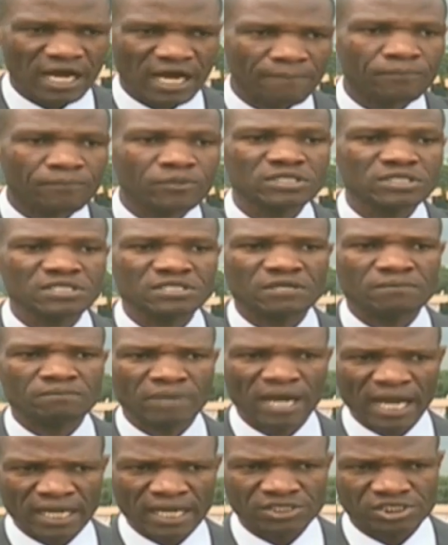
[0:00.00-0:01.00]
are put in the
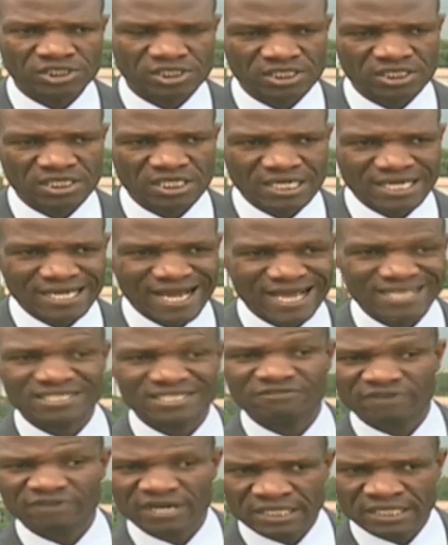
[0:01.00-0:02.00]
balance sheet as
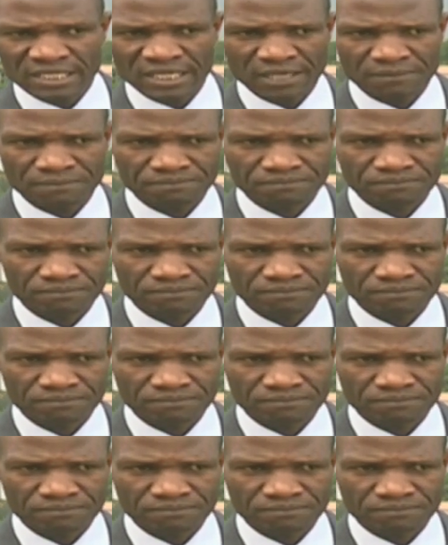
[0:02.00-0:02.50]
deferred income.